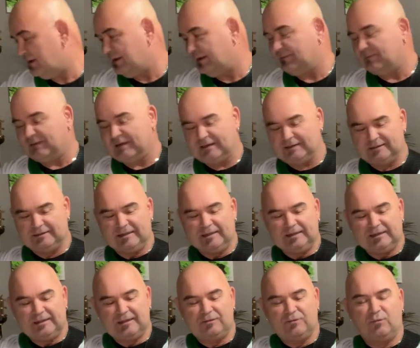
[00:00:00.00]
in my
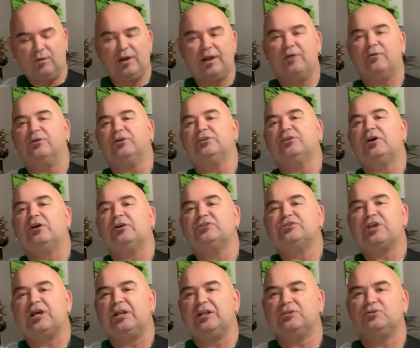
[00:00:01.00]
daily 1 hour guitar
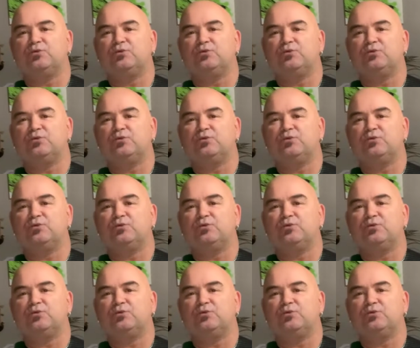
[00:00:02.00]
challenge